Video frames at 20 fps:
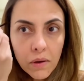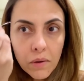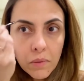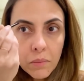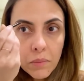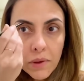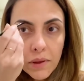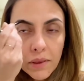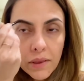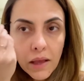
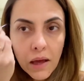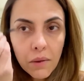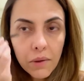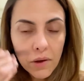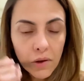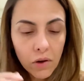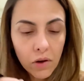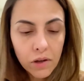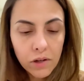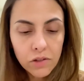But now I
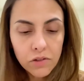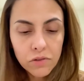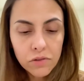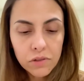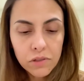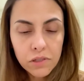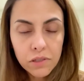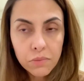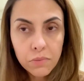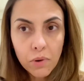got into
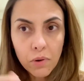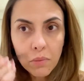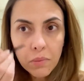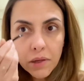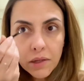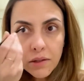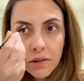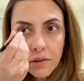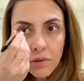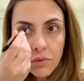this
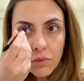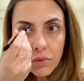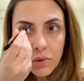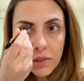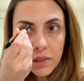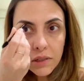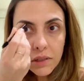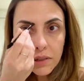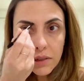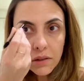pomade and I
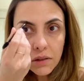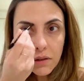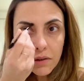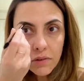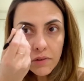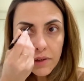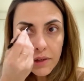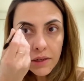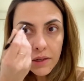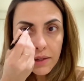really love
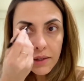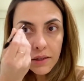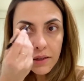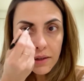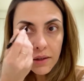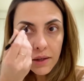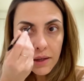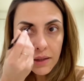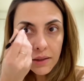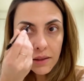it.
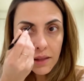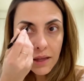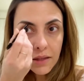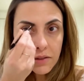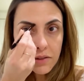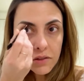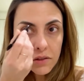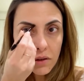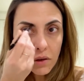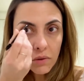It
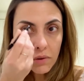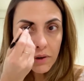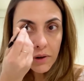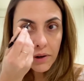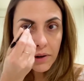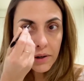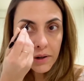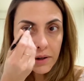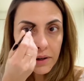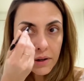lasts
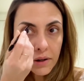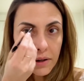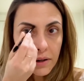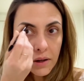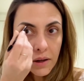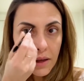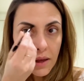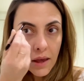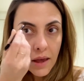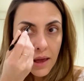longer
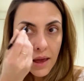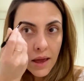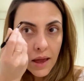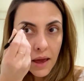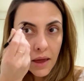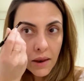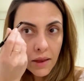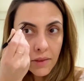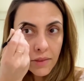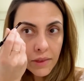
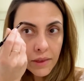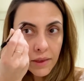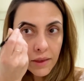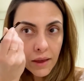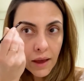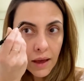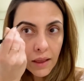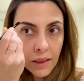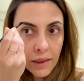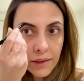and I think
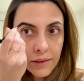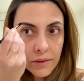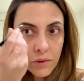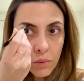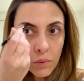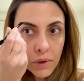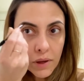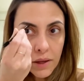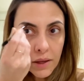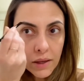I like the
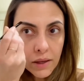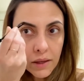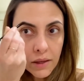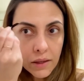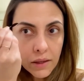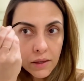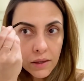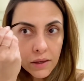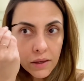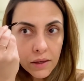
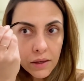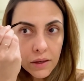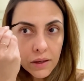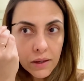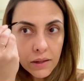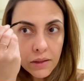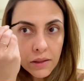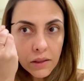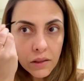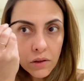way
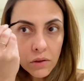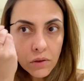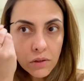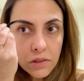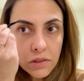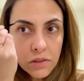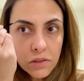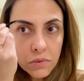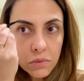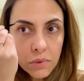it
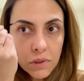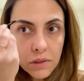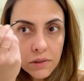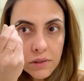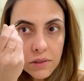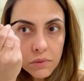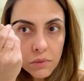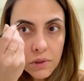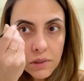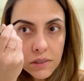looks once,
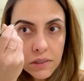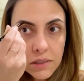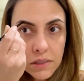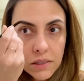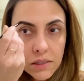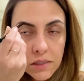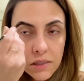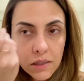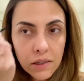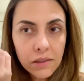once it's
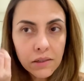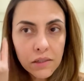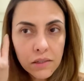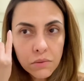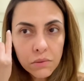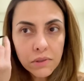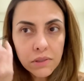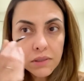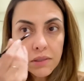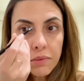done.
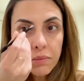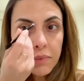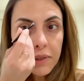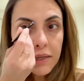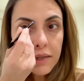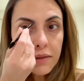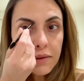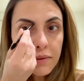This one is a bit